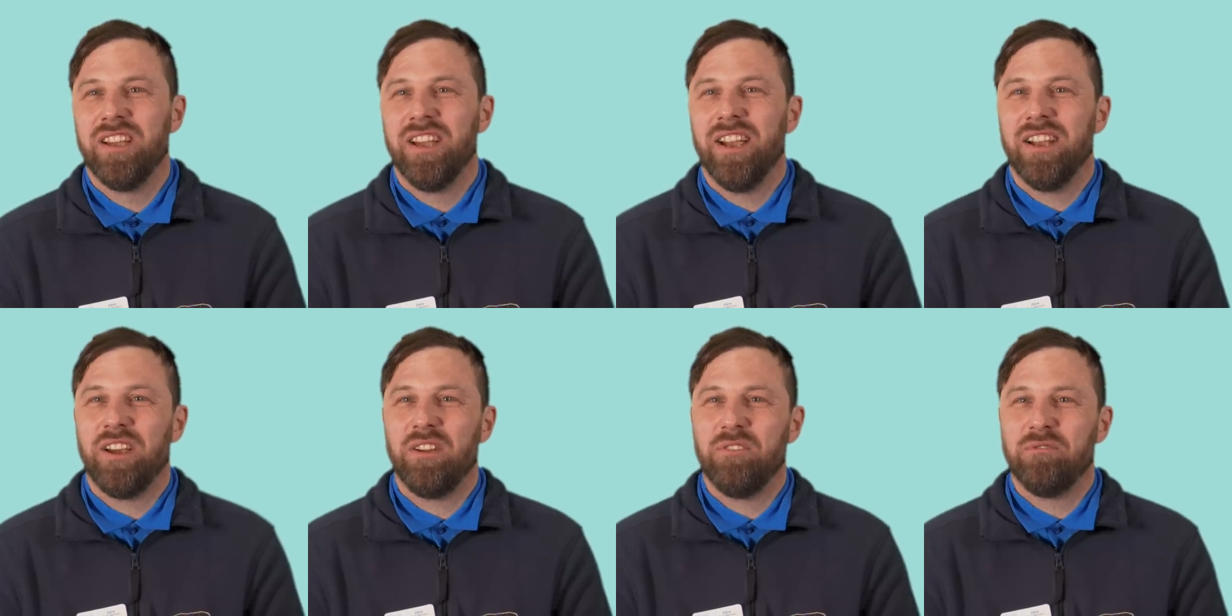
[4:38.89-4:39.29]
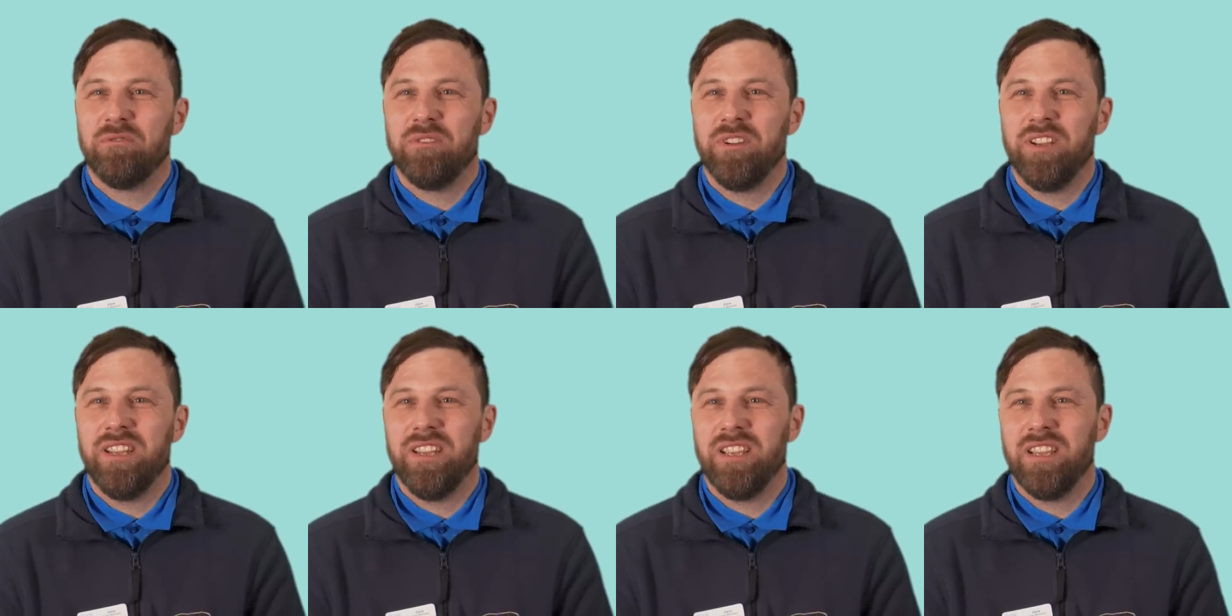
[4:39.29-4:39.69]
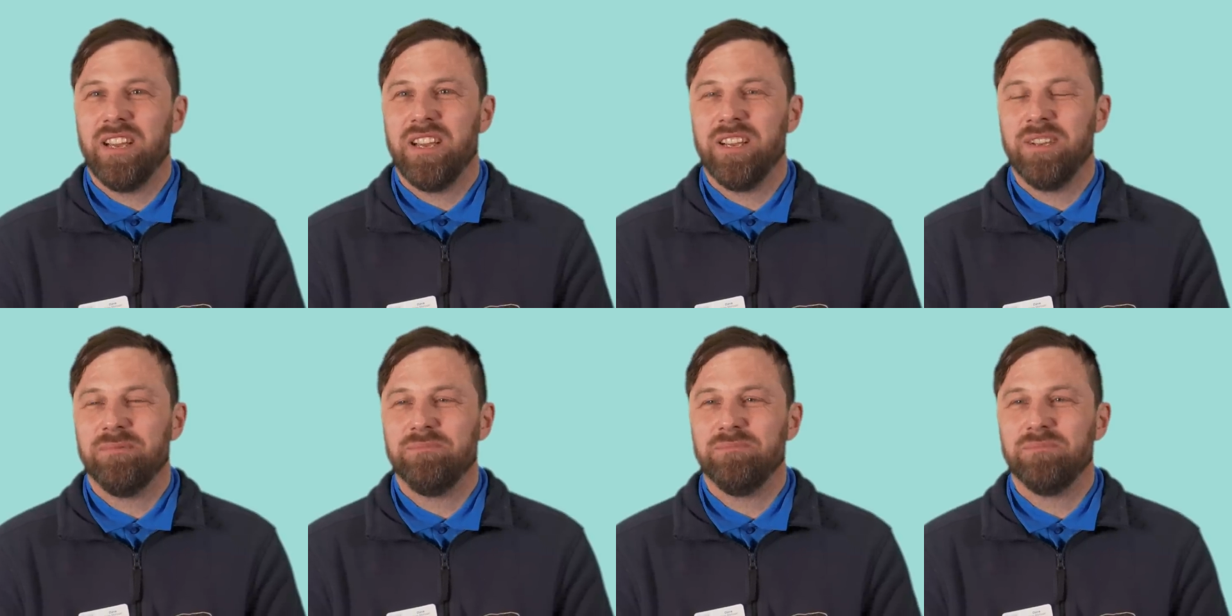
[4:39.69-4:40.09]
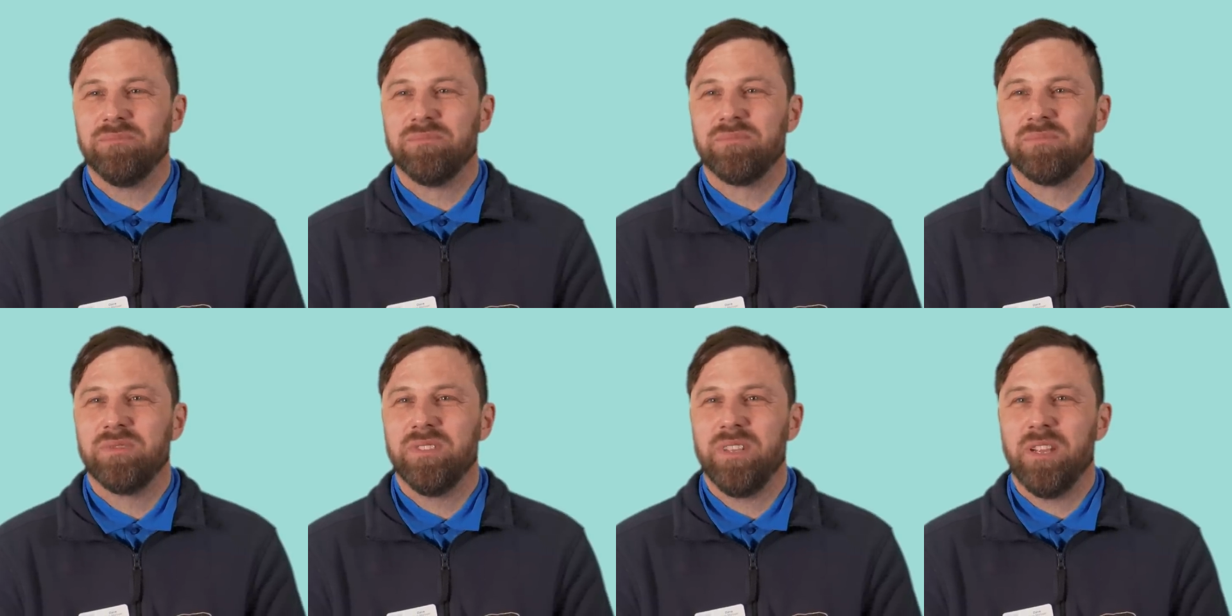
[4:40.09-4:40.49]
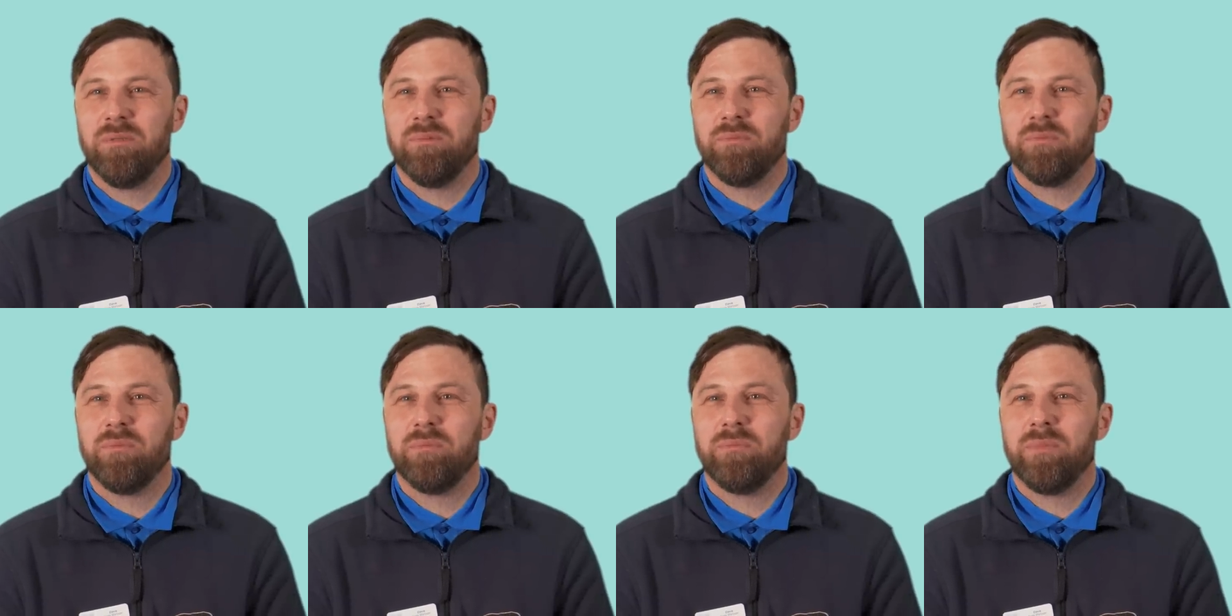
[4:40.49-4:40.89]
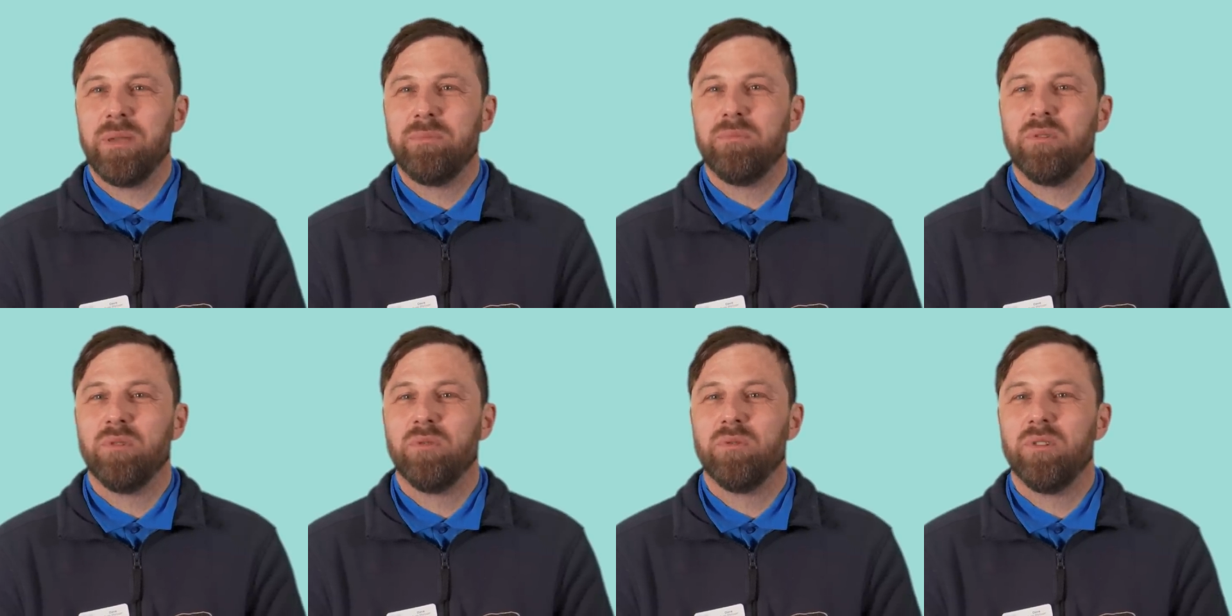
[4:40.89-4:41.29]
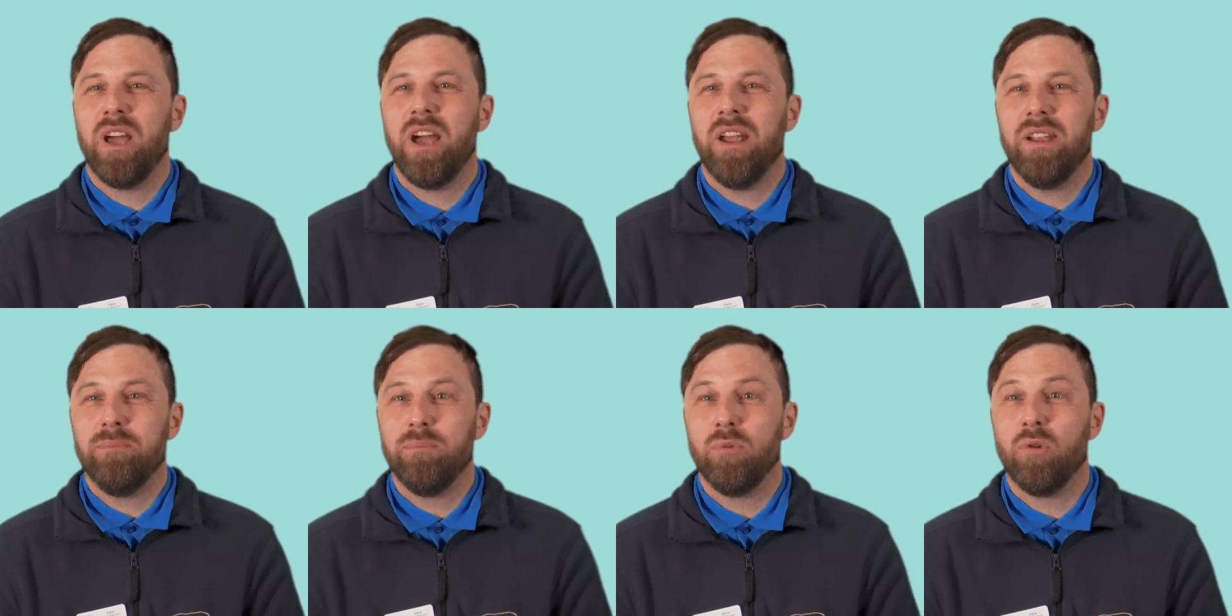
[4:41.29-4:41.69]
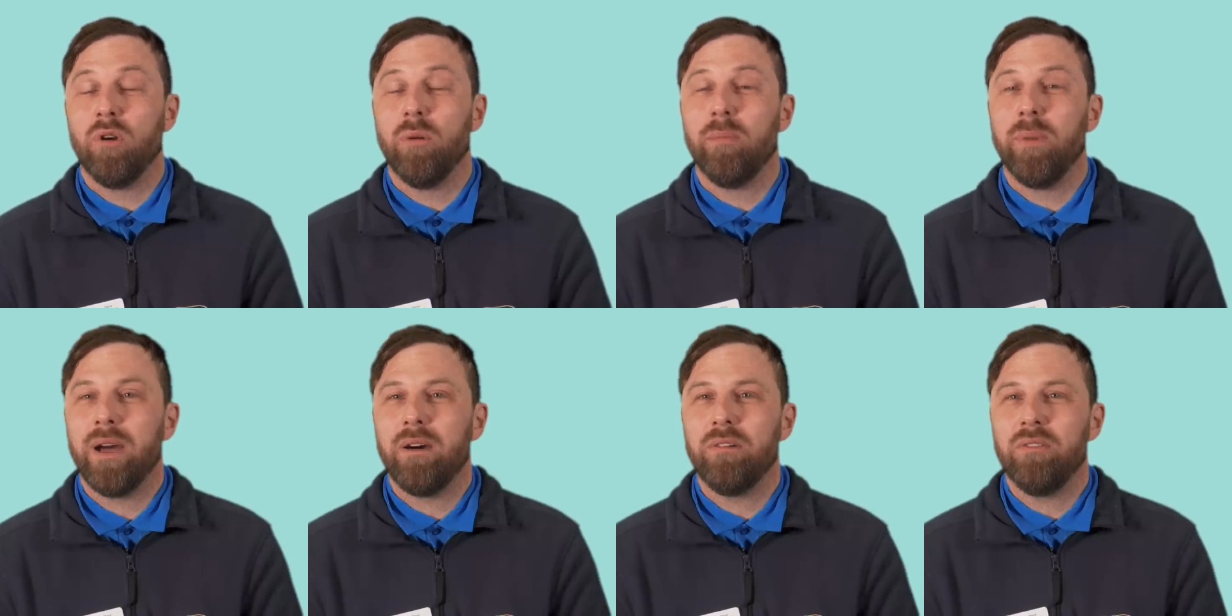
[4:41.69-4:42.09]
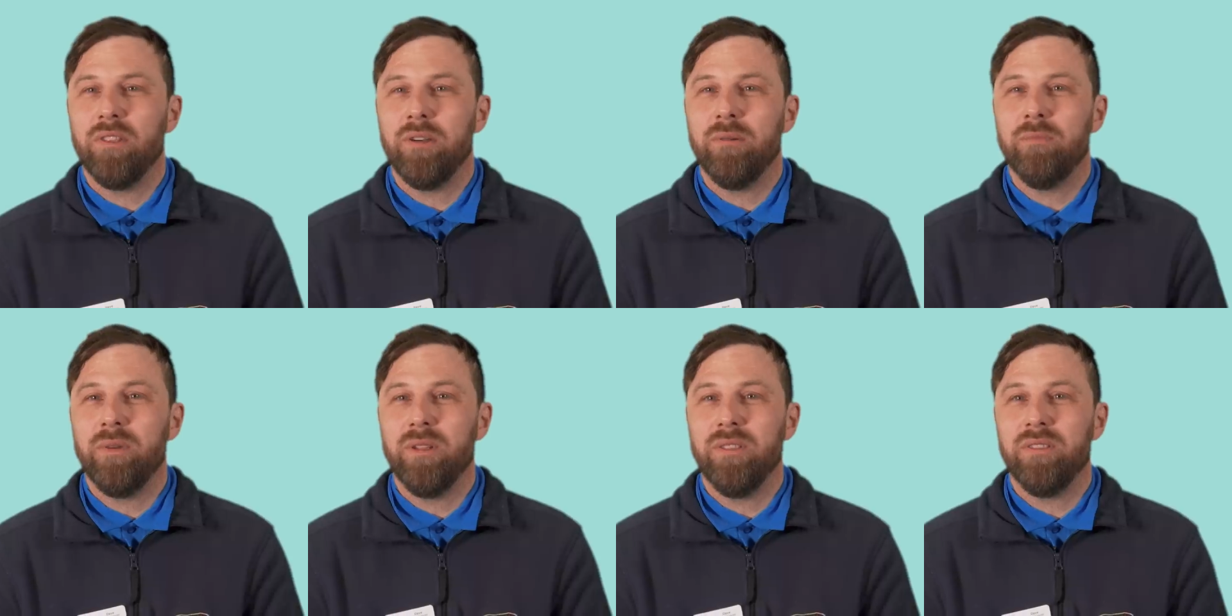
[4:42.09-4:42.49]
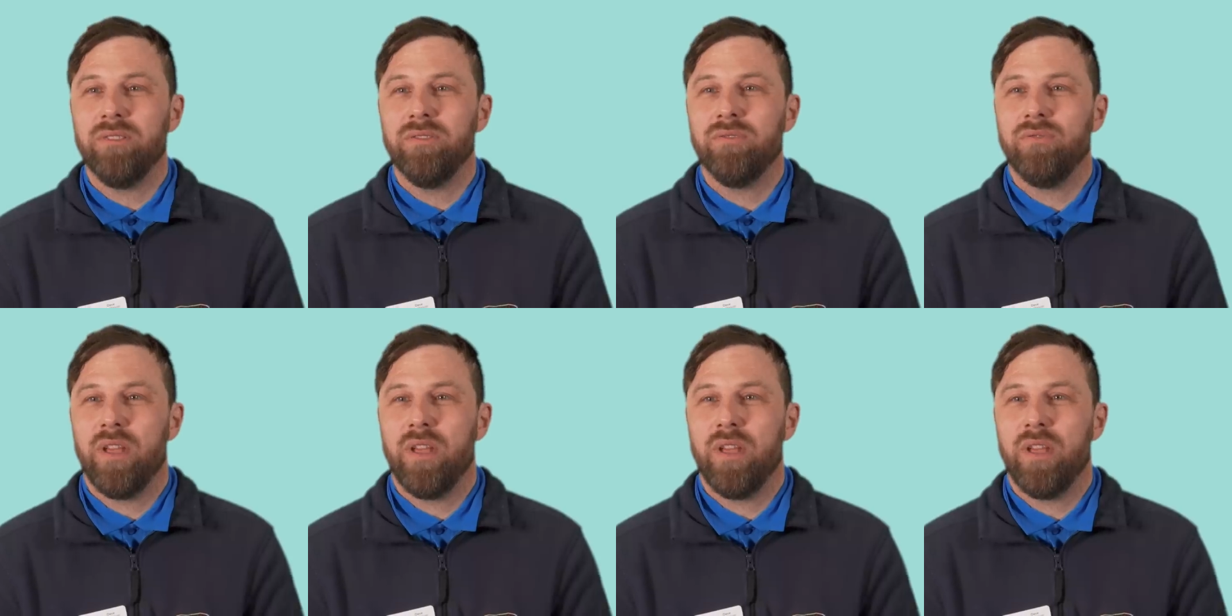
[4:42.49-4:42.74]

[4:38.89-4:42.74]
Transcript: and hopefully, um, you know, people learning more about them and